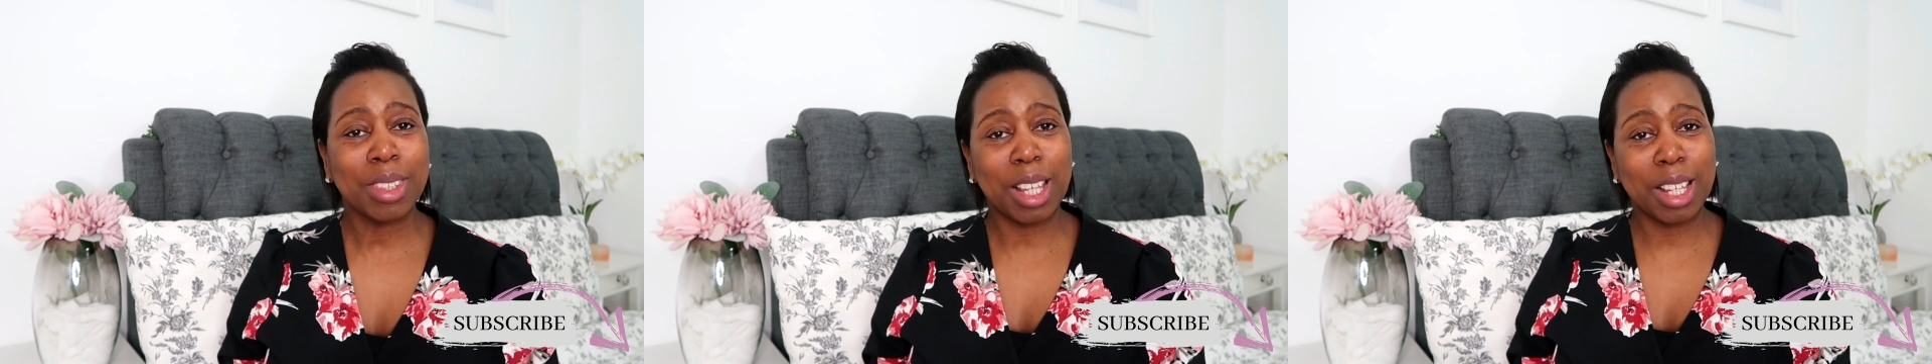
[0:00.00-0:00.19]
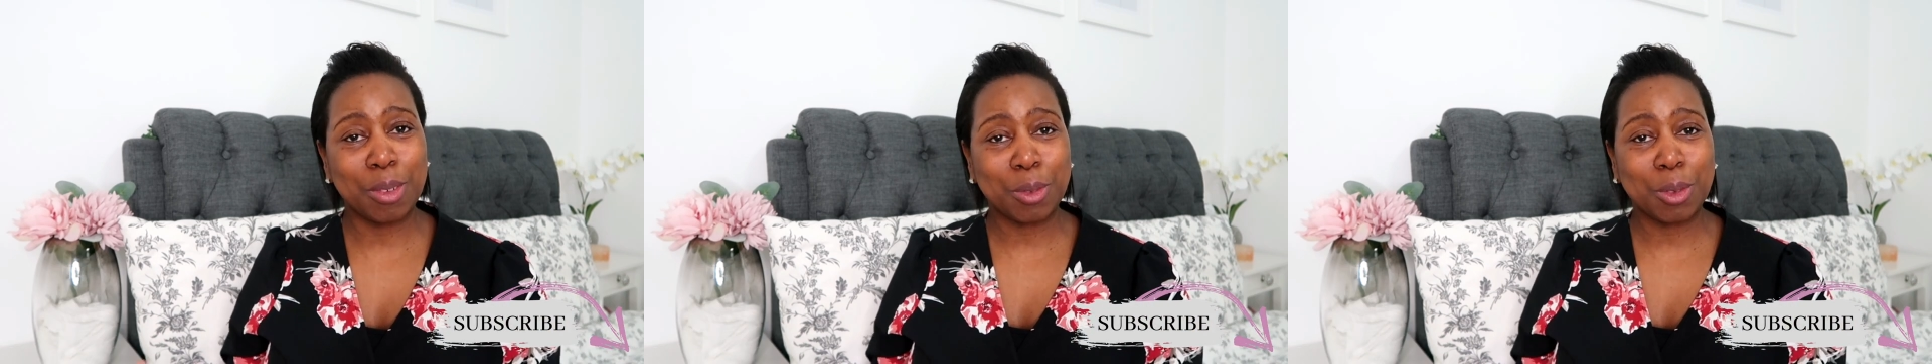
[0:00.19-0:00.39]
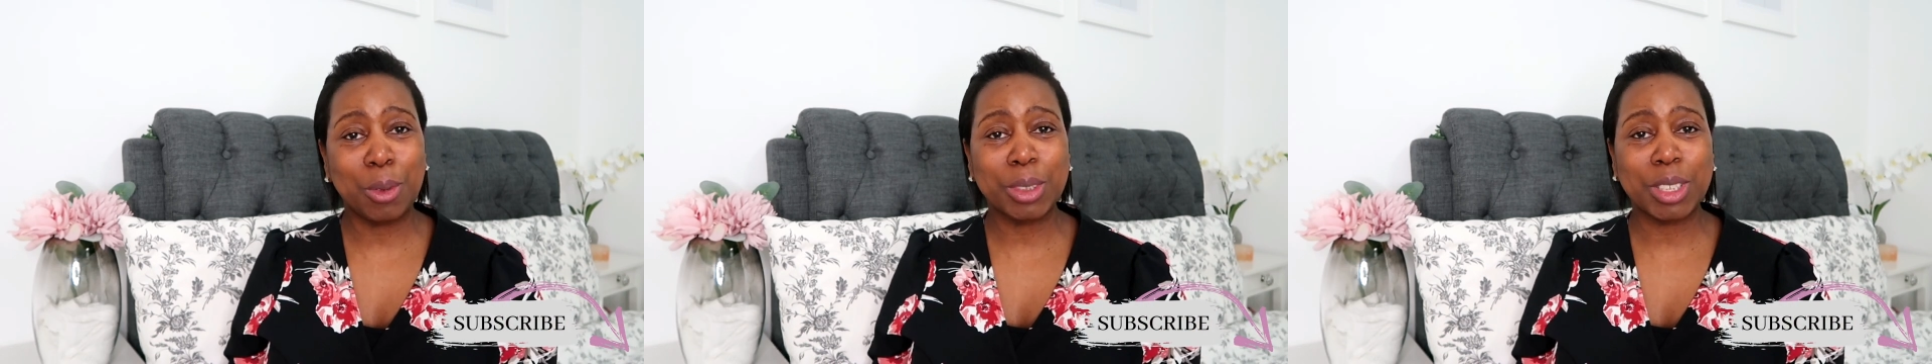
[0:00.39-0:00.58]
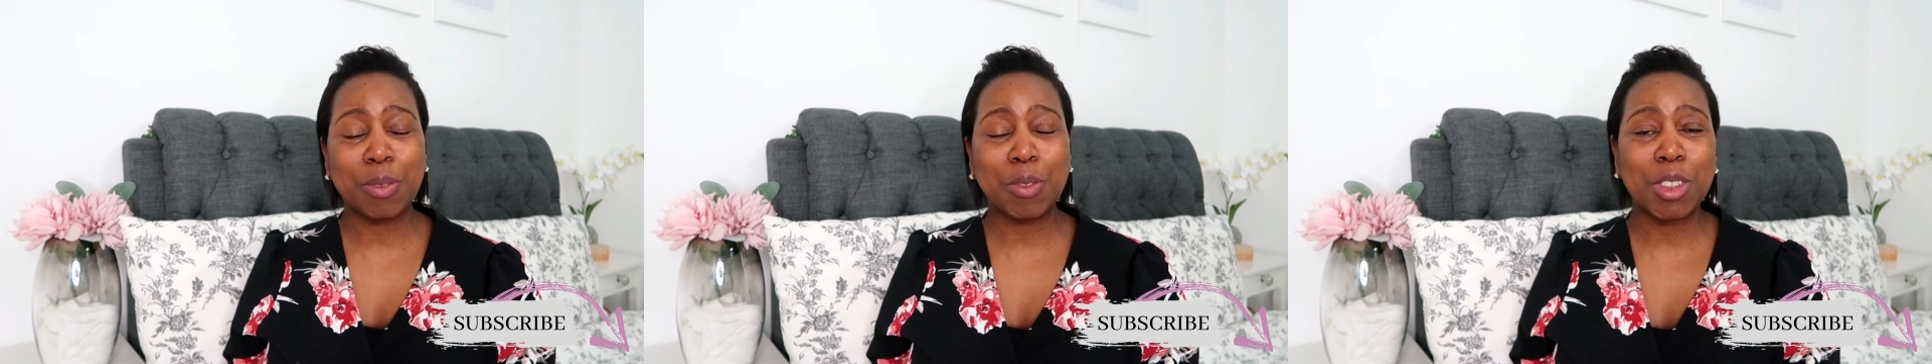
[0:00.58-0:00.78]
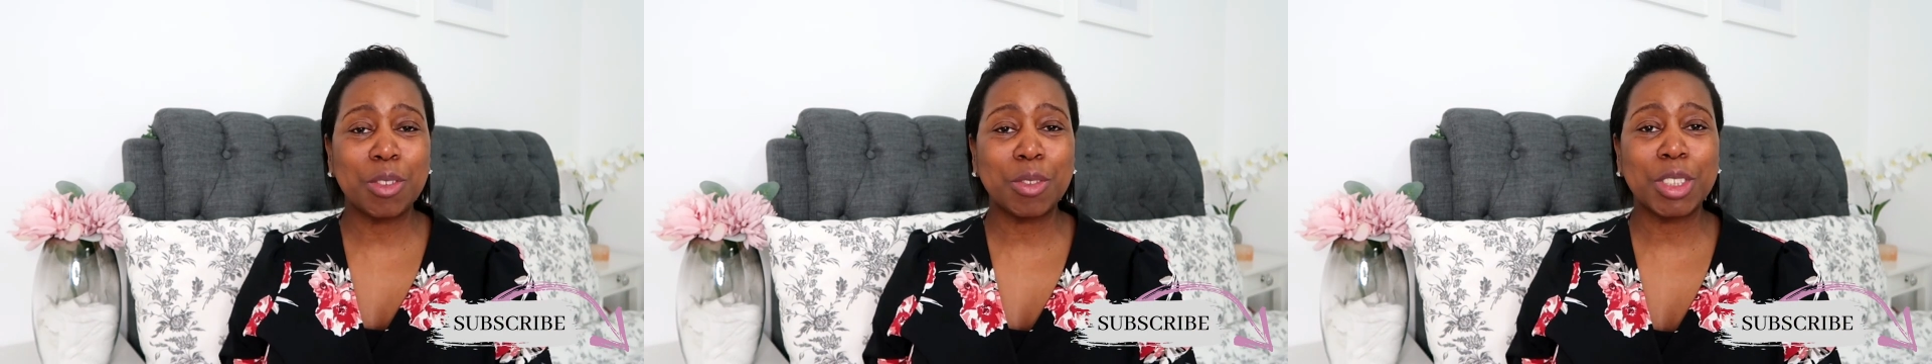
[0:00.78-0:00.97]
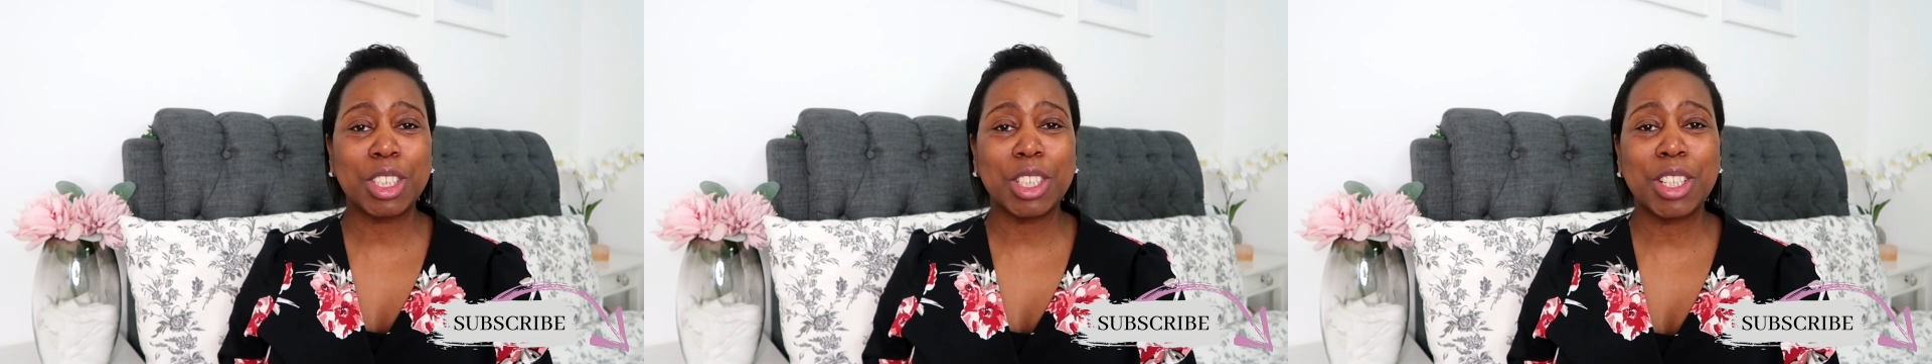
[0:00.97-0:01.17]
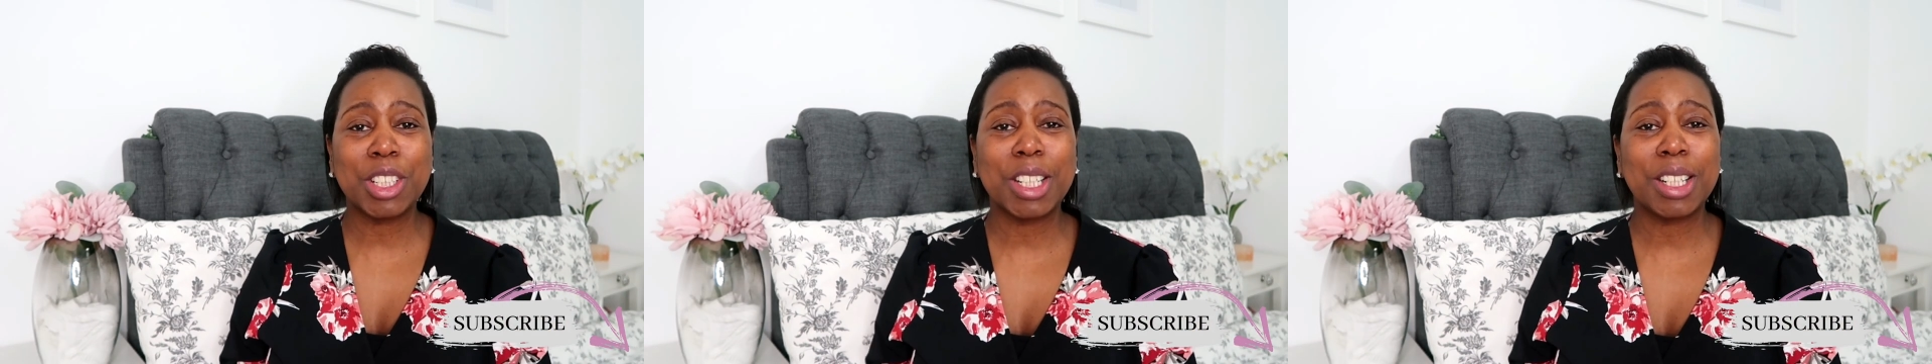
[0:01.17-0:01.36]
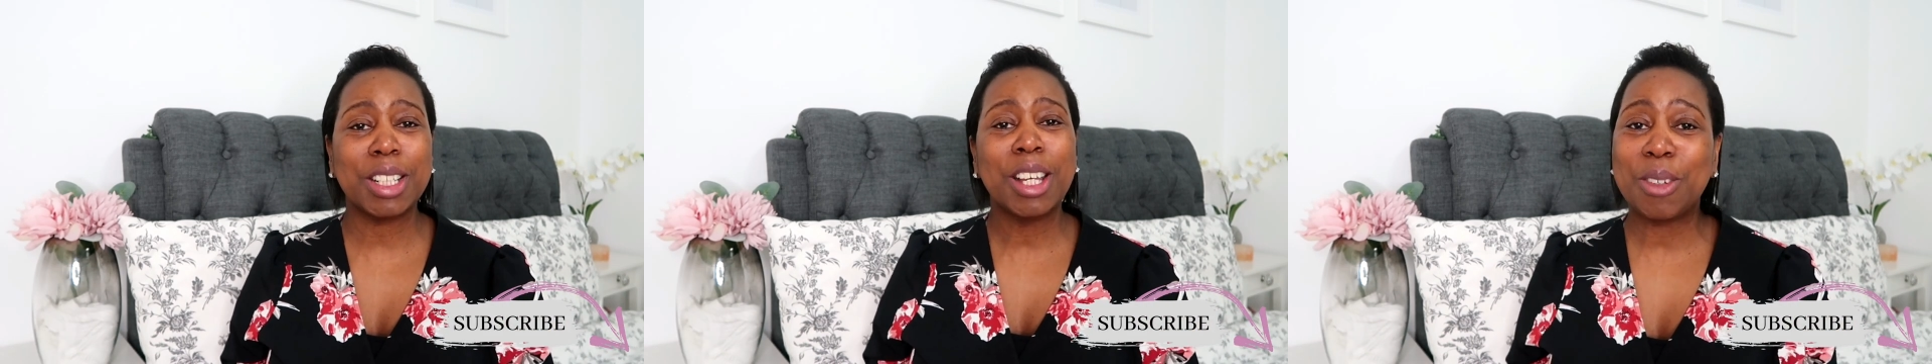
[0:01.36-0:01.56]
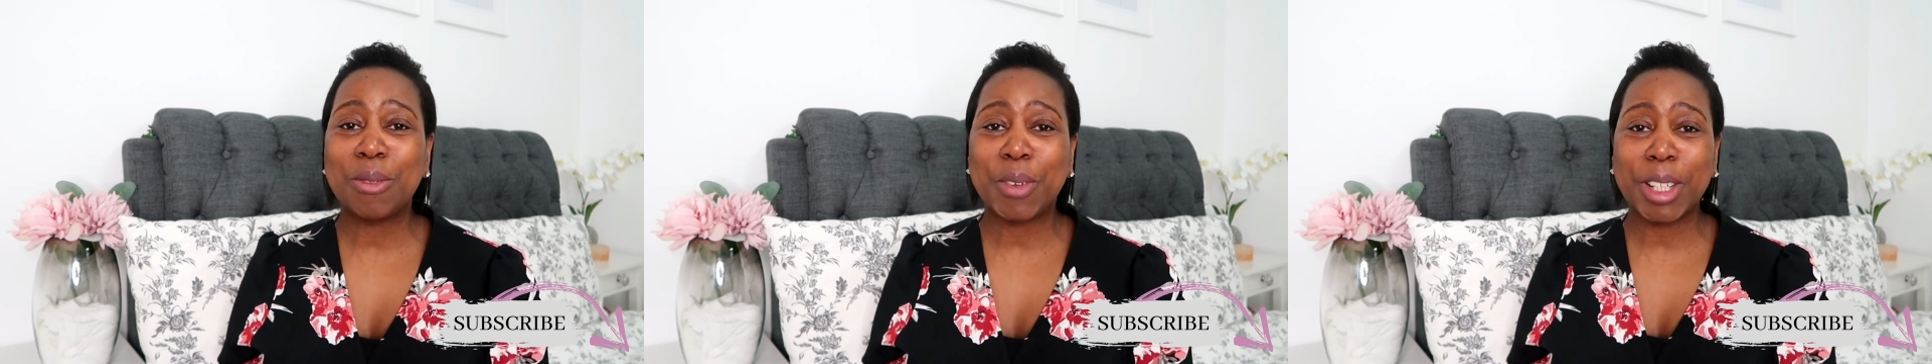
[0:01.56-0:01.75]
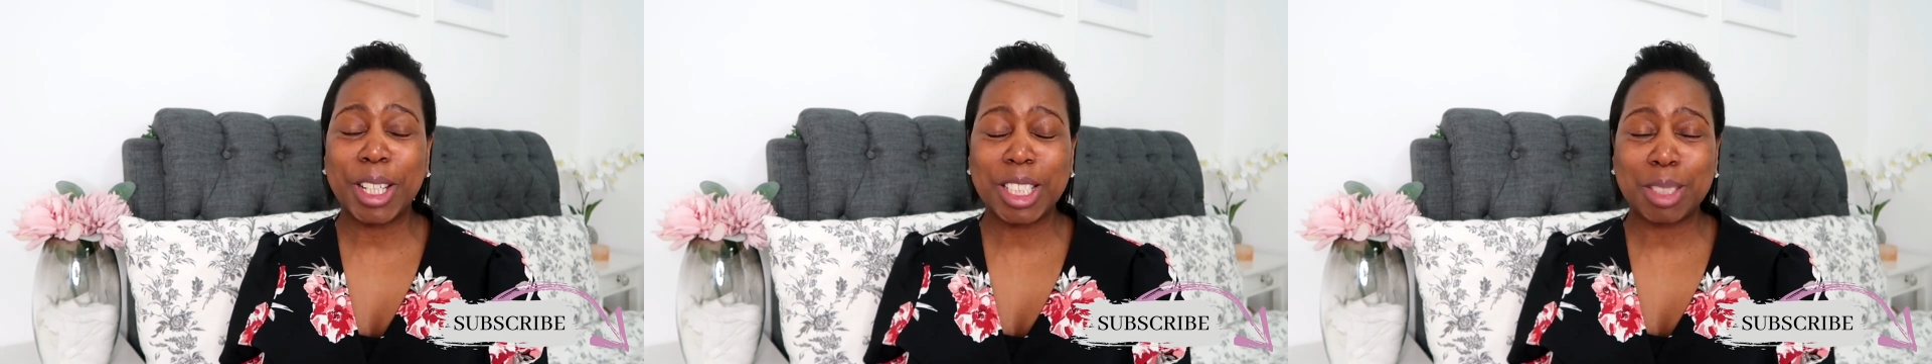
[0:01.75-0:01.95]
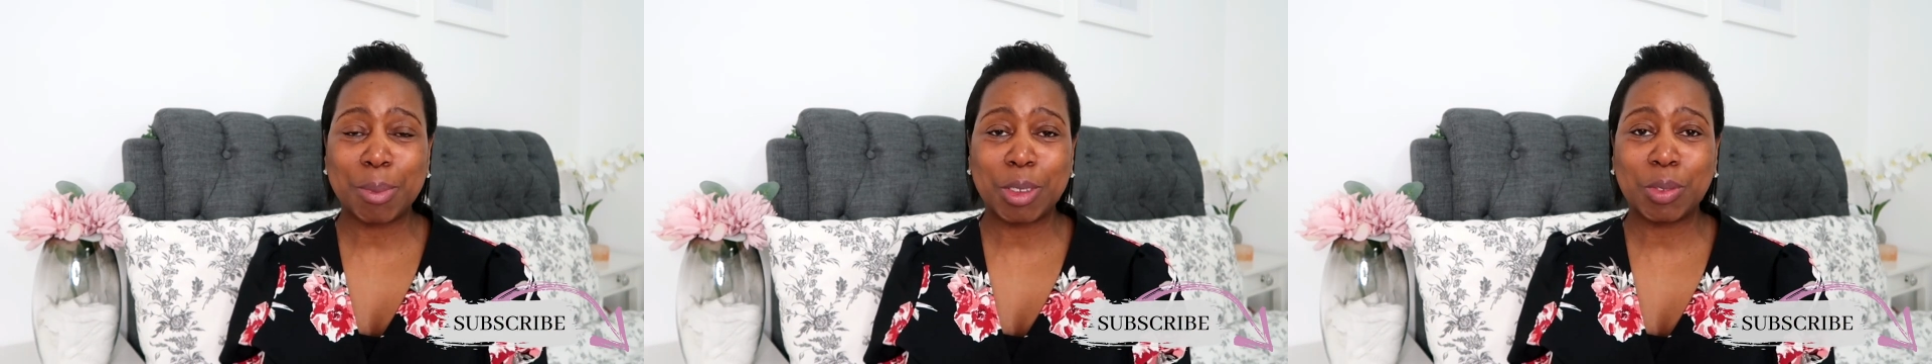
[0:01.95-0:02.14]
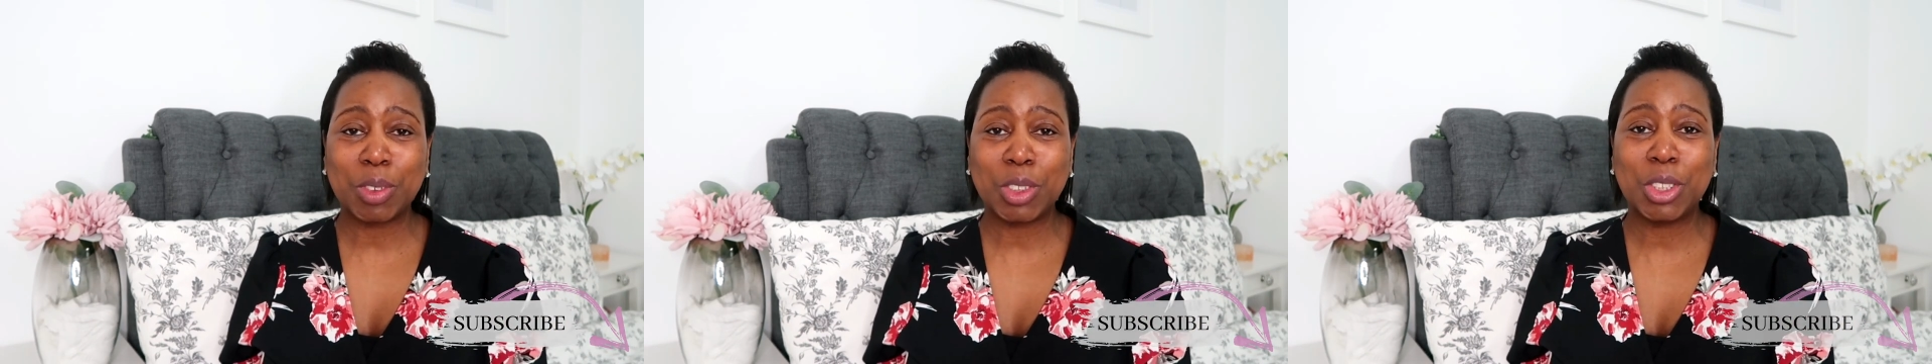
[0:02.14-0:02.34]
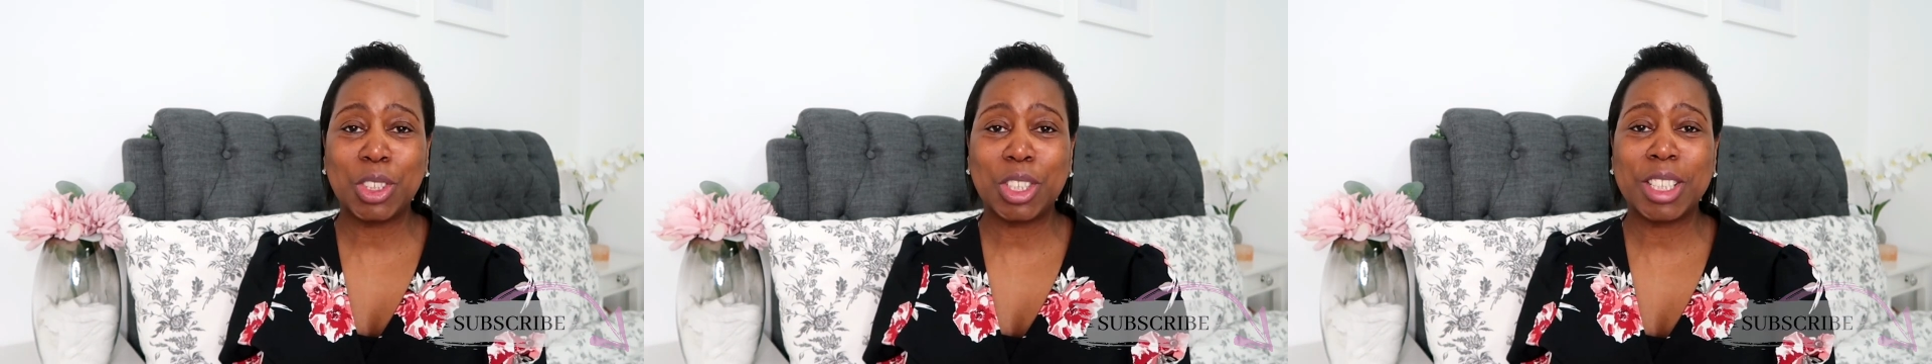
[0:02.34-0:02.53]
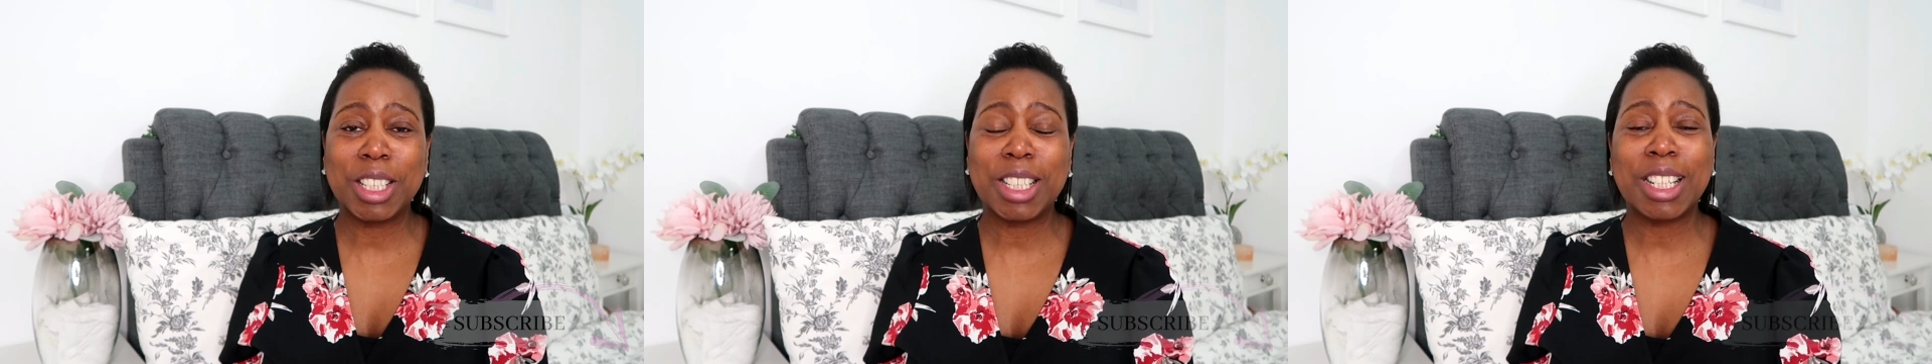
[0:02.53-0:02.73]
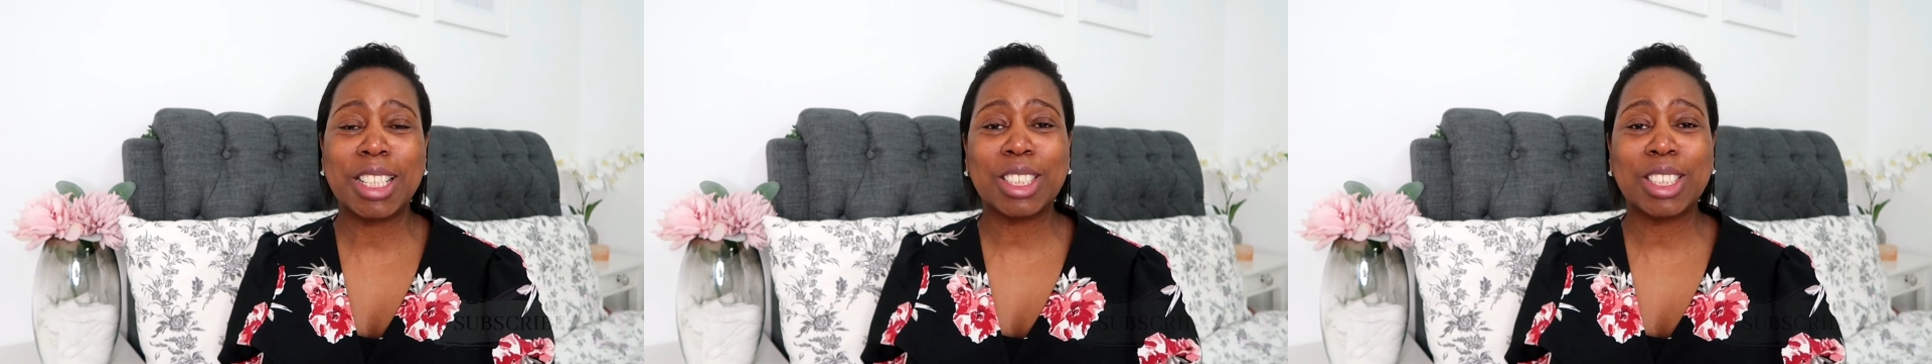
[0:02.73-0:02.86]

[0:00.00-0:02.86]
And of course, if you're returning, thank you so much for tuning in.